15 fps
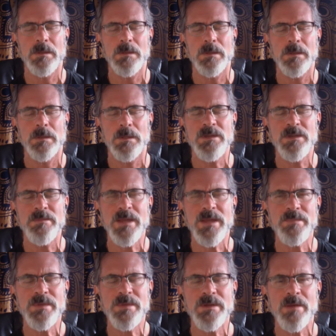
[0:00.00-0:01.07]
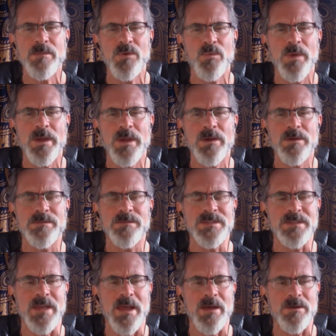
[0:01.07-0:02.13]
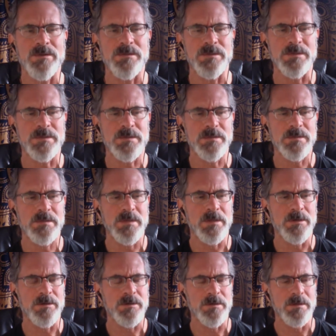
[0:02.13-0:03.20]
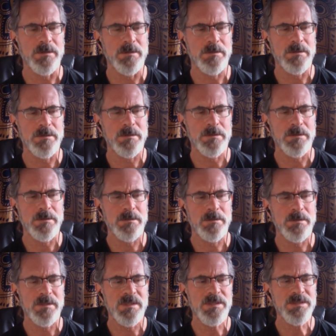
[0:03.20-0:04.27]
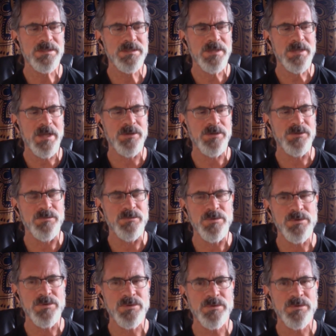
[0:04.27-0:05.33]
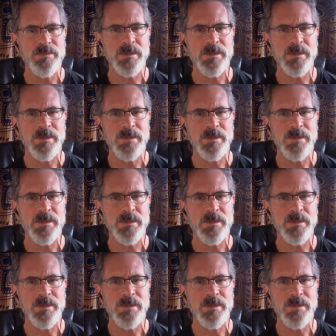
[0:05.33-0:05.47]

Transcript: And you might become aware of sounds that are inside your room,